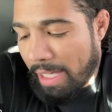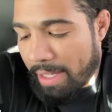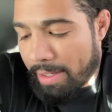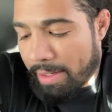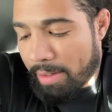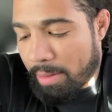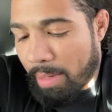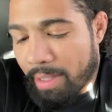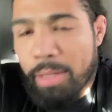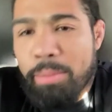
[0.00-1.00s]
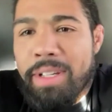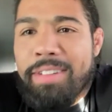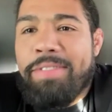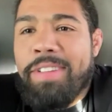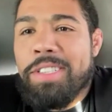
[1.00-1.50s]
um, I like being
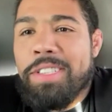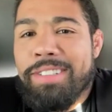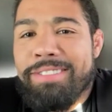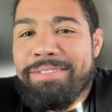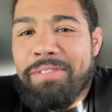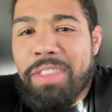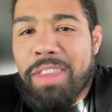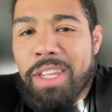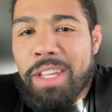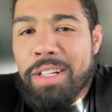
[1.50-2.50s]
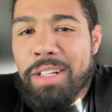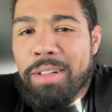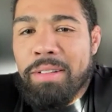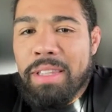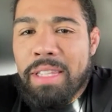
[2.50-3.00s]
efficient. You know,
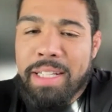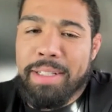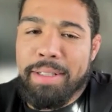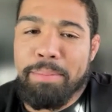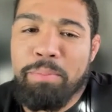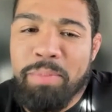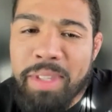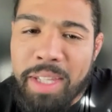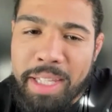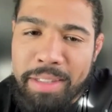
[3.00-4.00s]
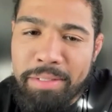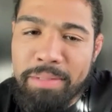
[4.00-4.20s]
um, and